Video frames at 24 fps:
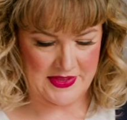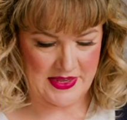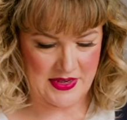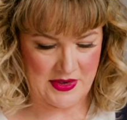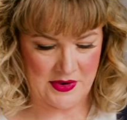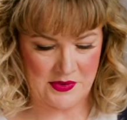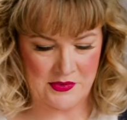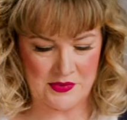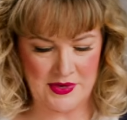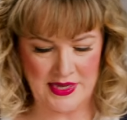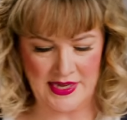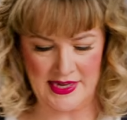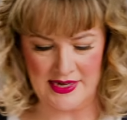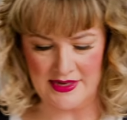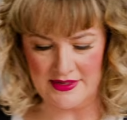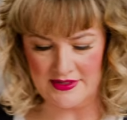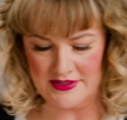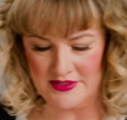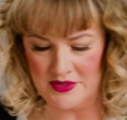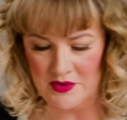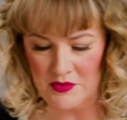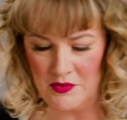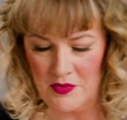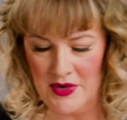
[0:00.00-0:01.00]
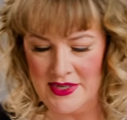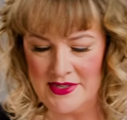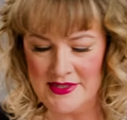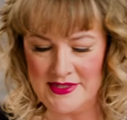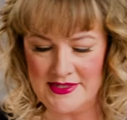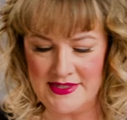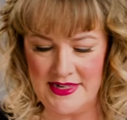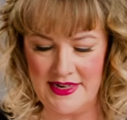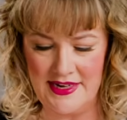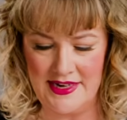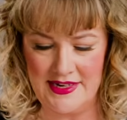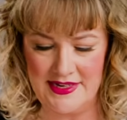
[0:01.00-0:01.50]
Okay, so one
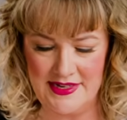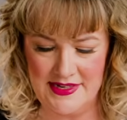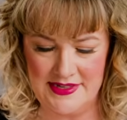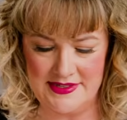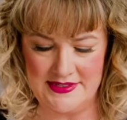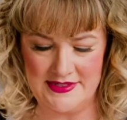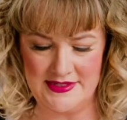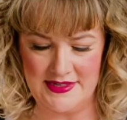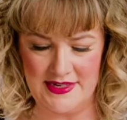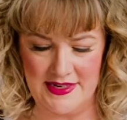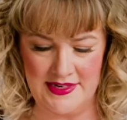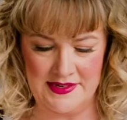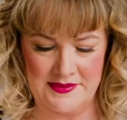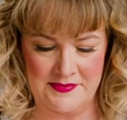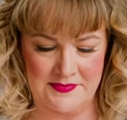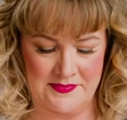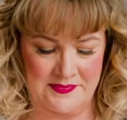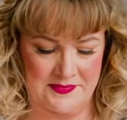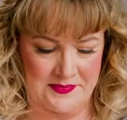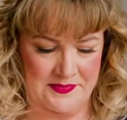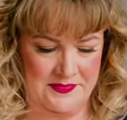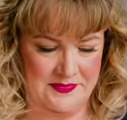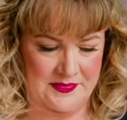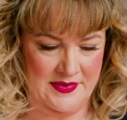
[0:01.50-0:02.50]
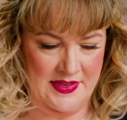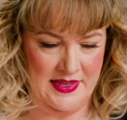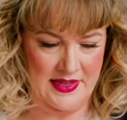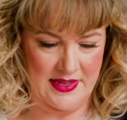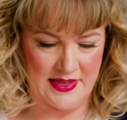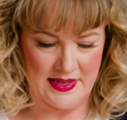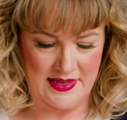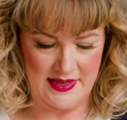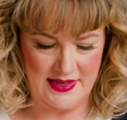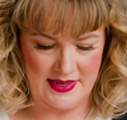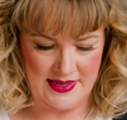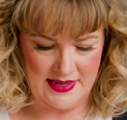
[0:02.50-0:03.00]
side is done.
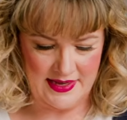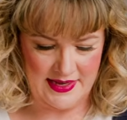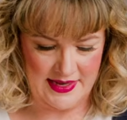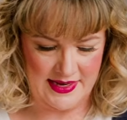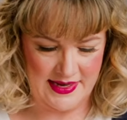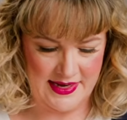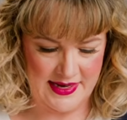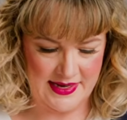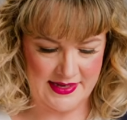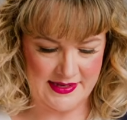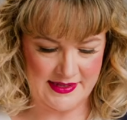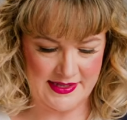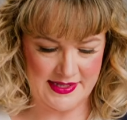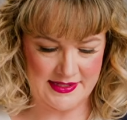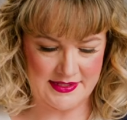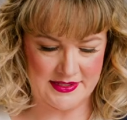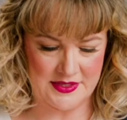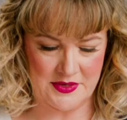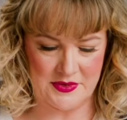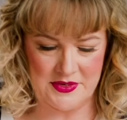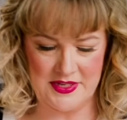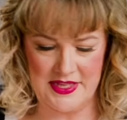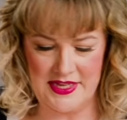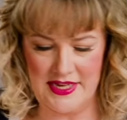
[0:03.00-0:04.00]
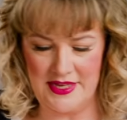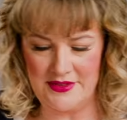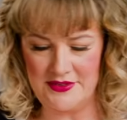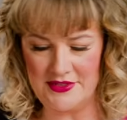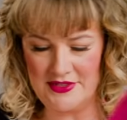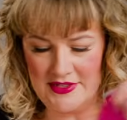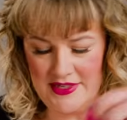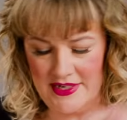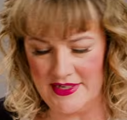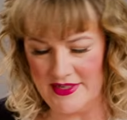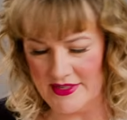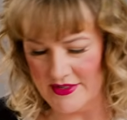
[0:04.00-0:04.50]
And let's go to the other
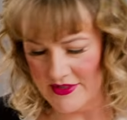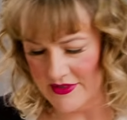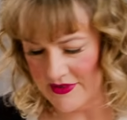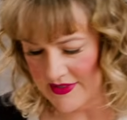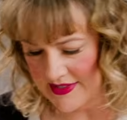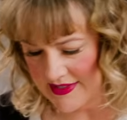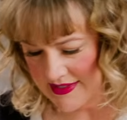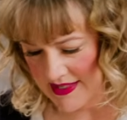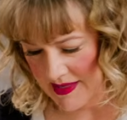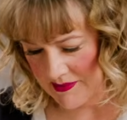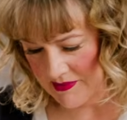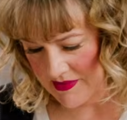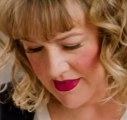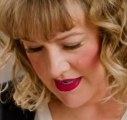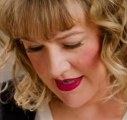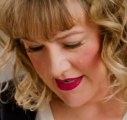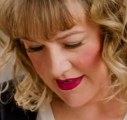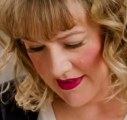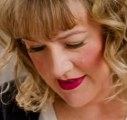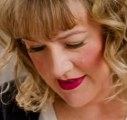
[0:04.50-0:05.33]
side and do the same thing.